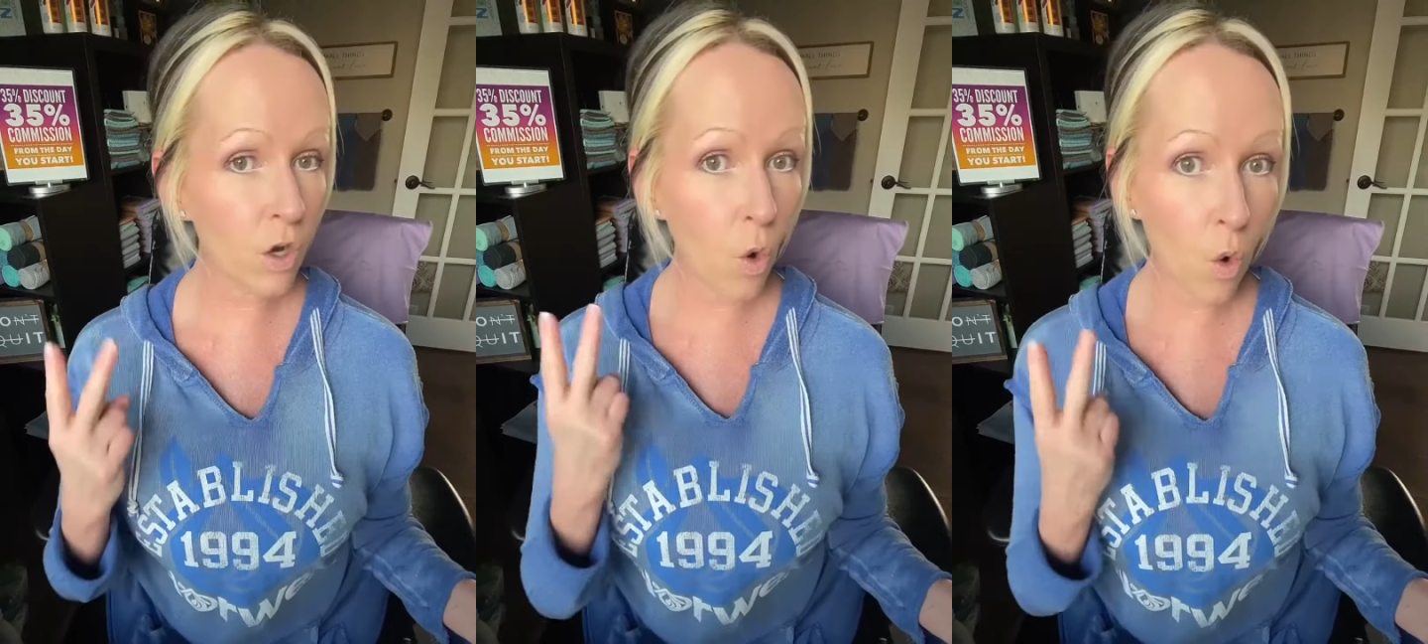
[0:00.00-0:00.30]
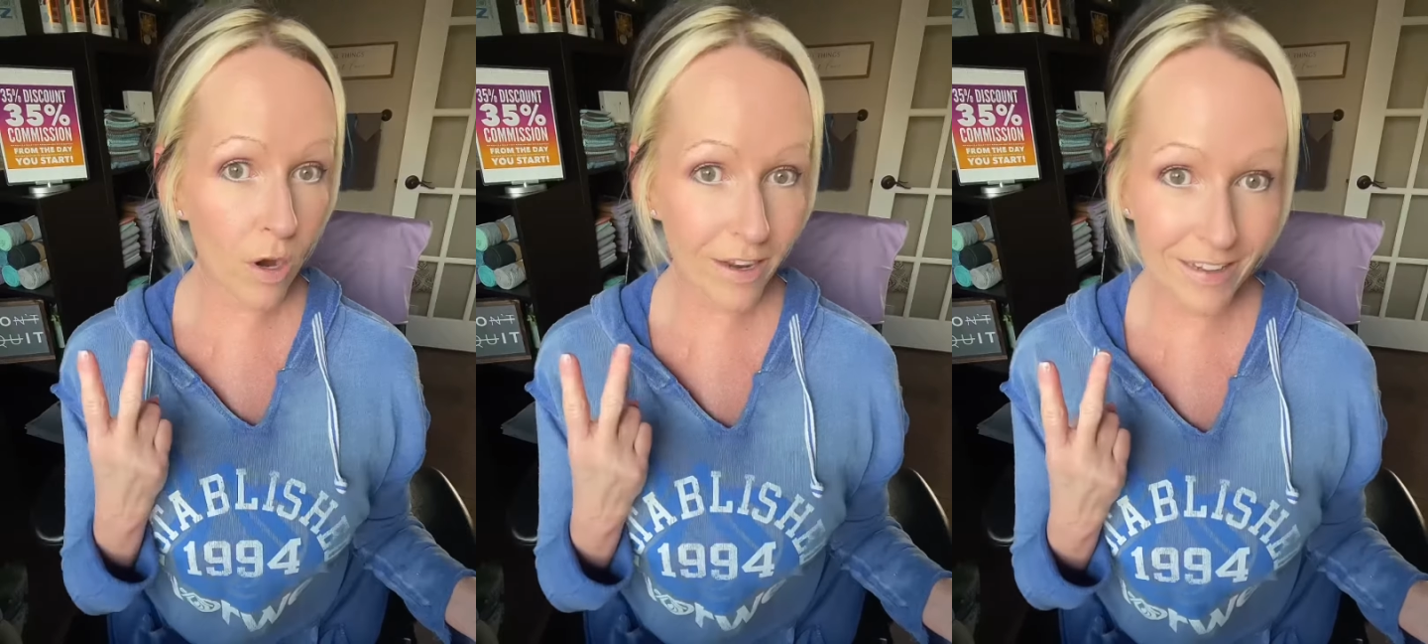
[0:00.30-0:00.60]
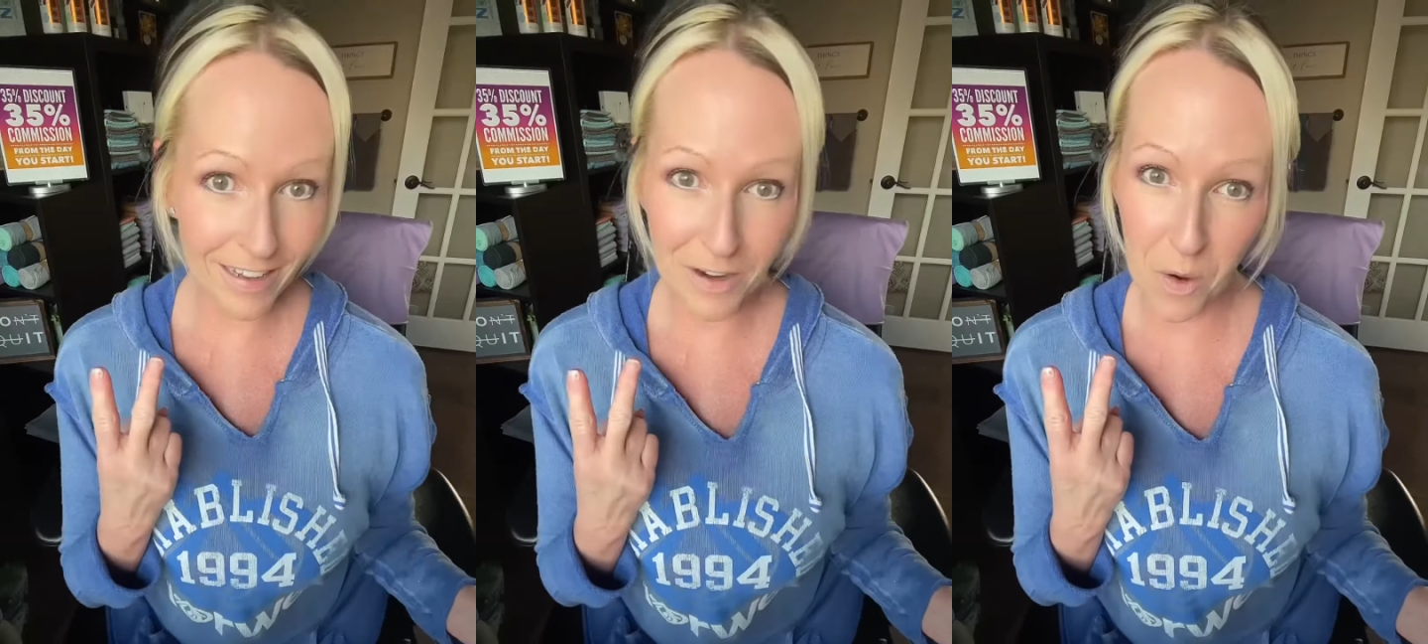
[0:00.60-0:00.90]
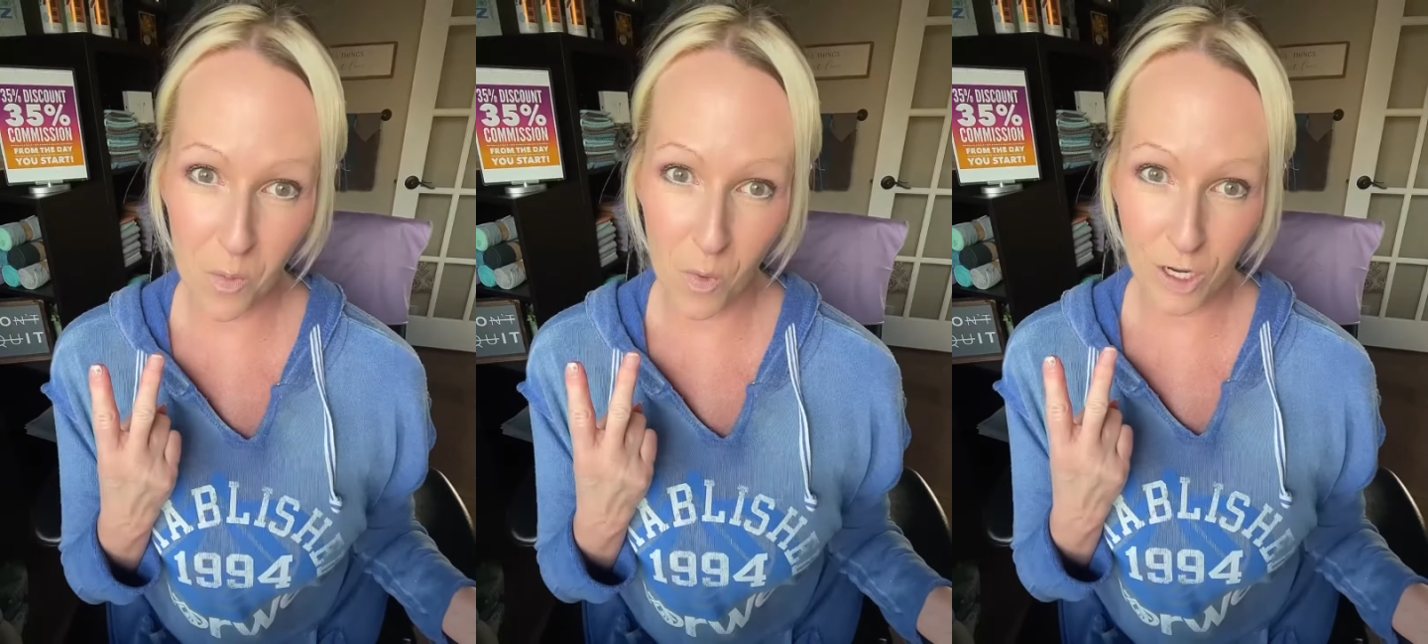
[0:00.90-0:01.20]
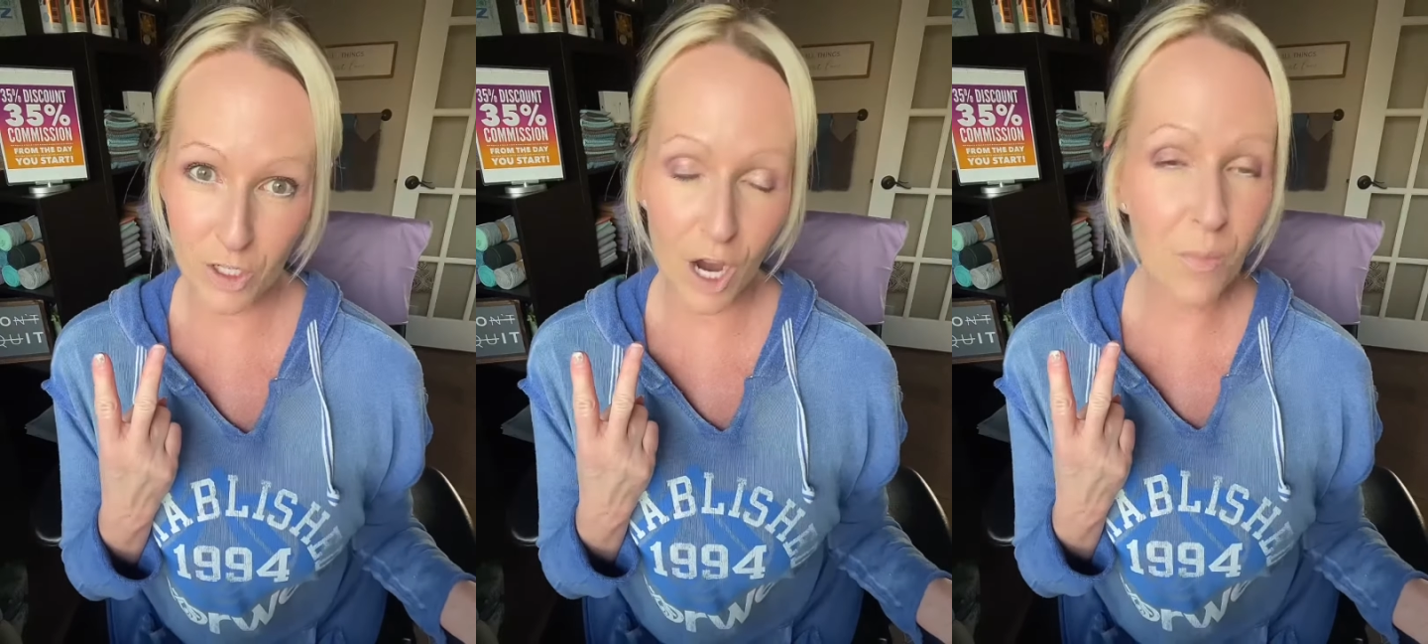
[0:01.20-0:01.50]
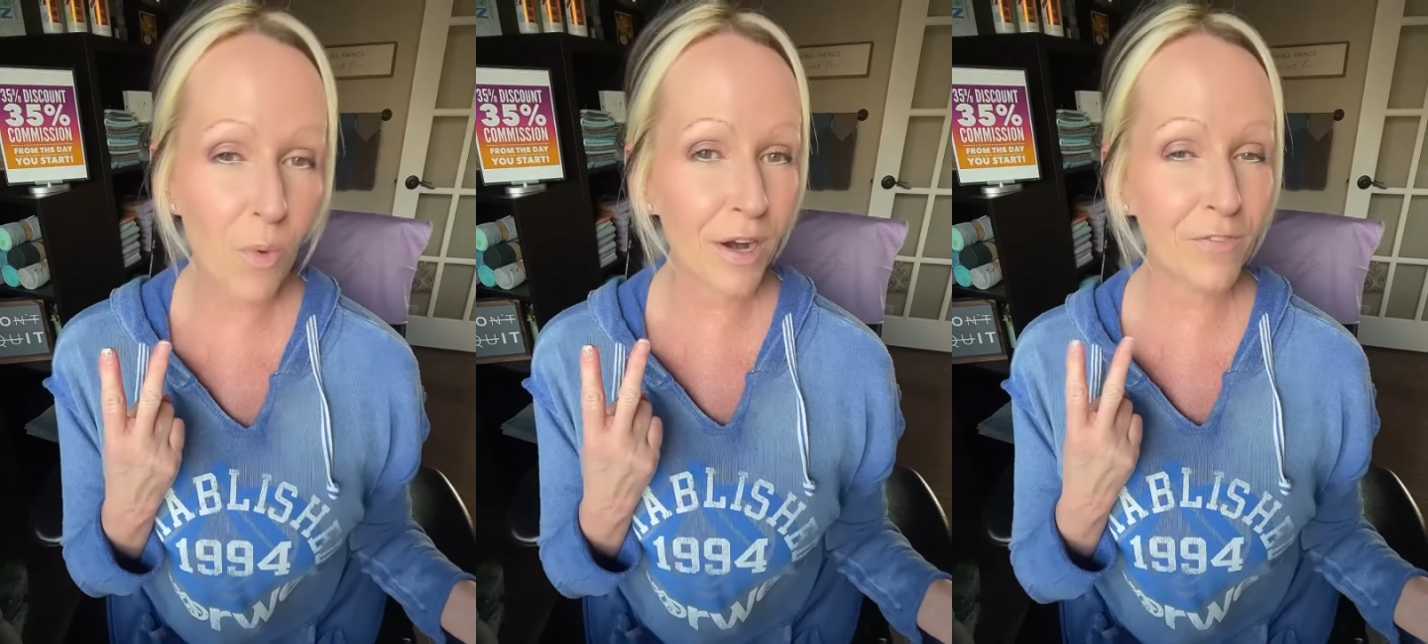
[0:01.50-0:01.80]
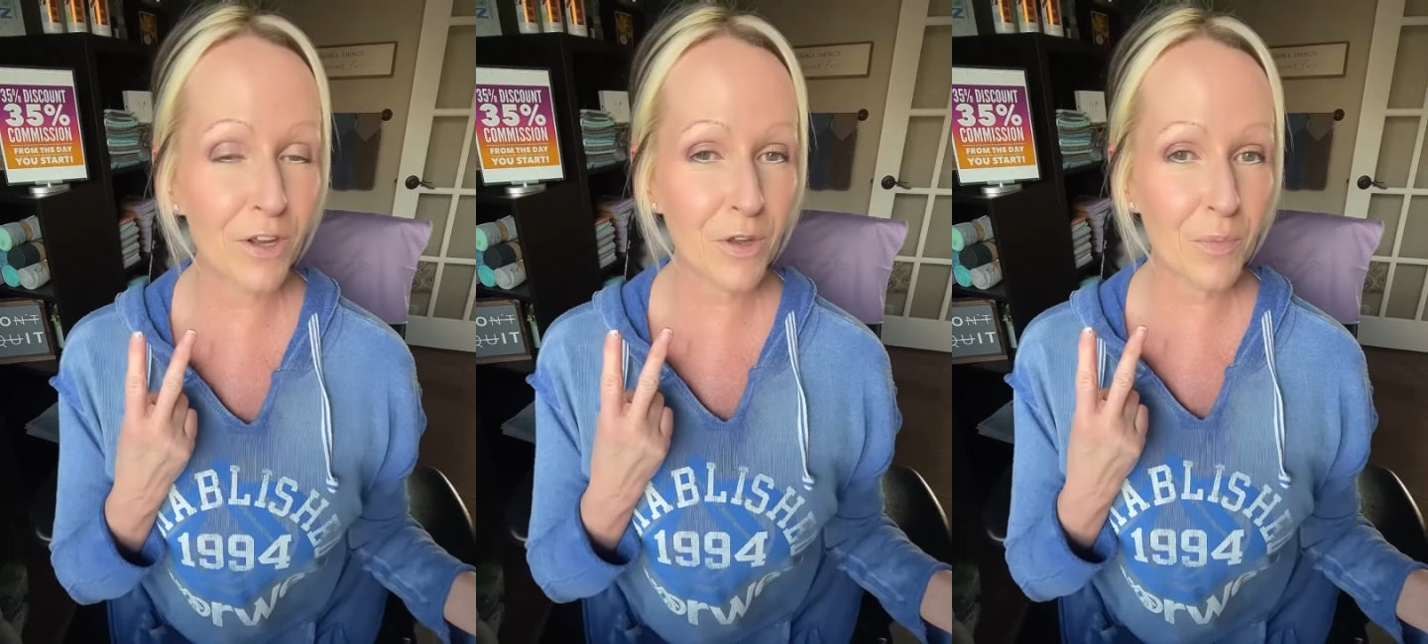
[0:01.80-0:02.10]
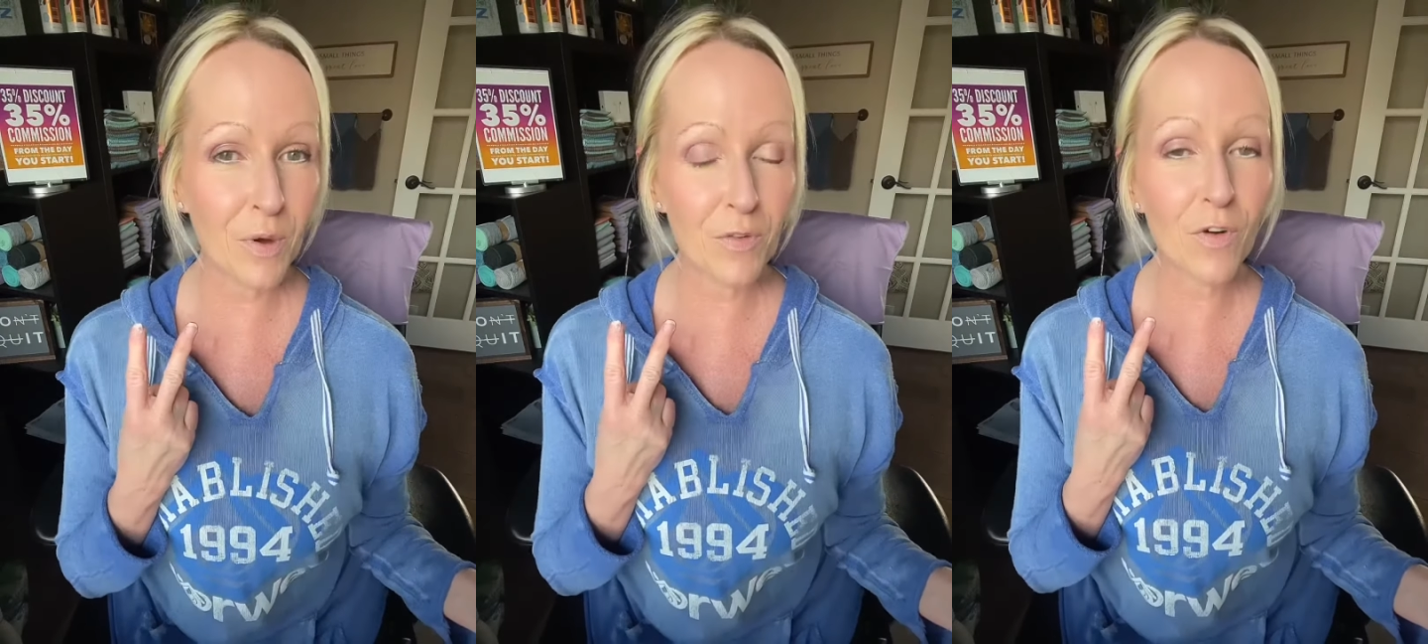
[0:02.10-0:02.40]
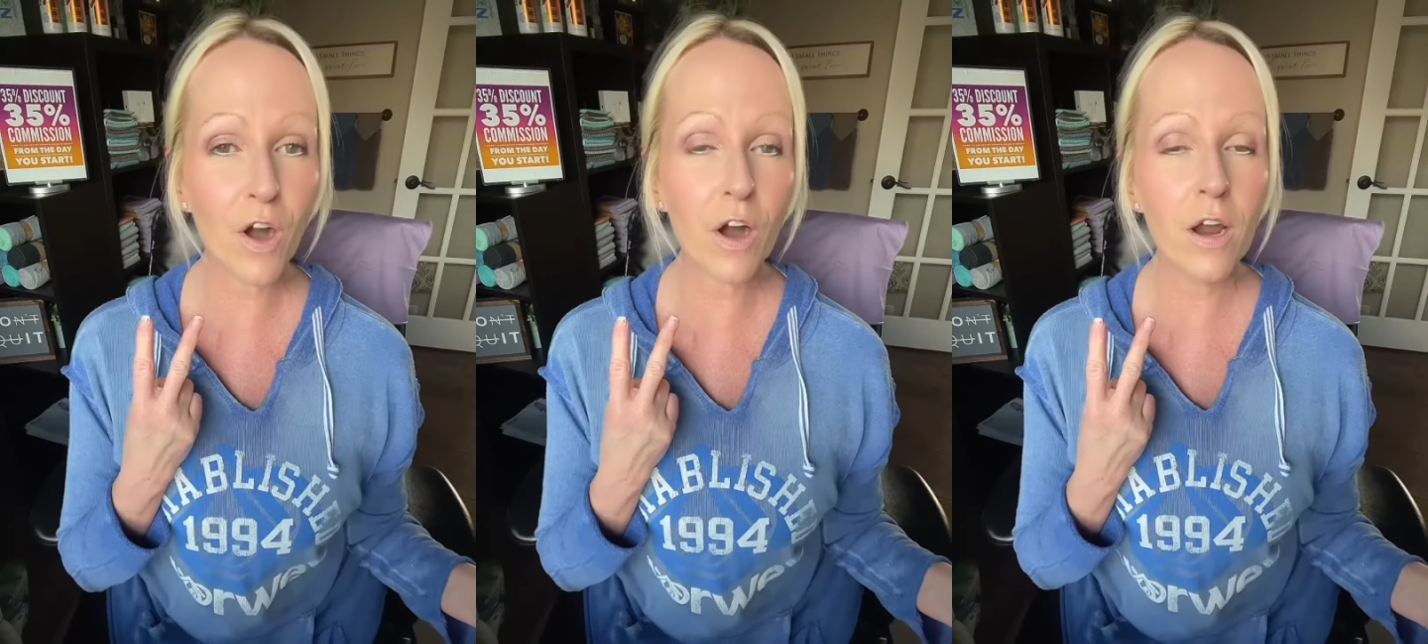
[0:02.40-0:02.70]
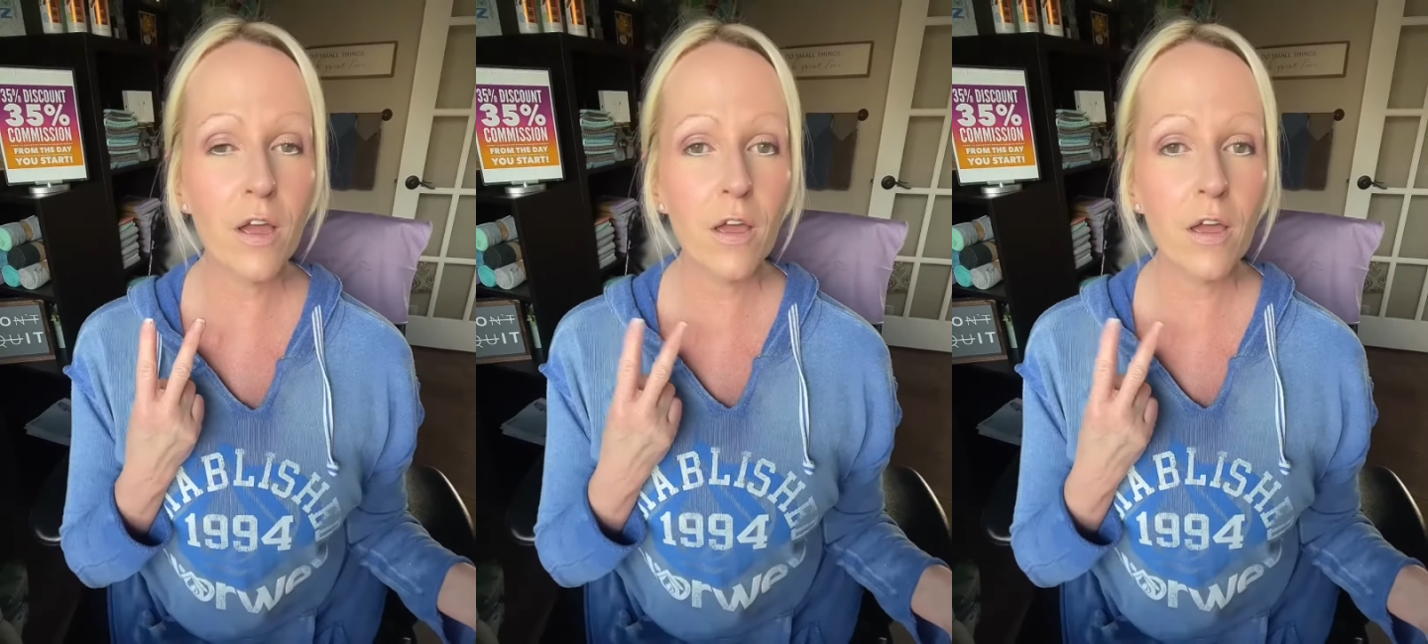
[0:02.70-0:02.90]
or an in-home workshop, whatever you prefer.